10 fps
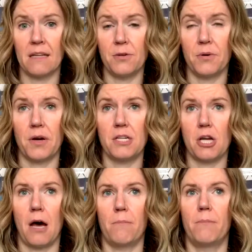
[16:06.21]
They do a great
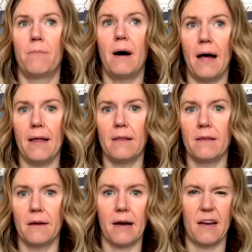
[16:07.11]
job, but
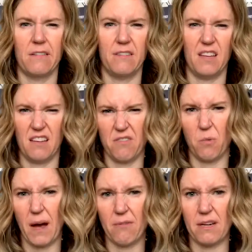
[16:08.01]
they kind of leave a
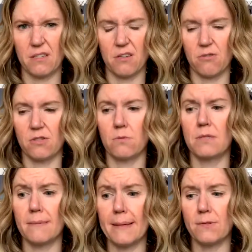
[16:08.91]
white residue. So
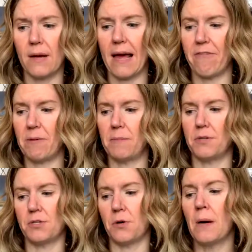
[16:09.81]
sometimes what I have
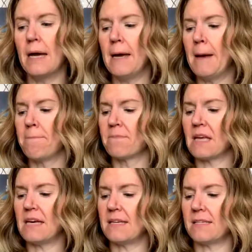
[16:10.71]
people do
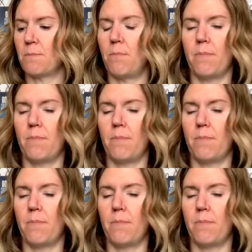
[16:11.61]
is,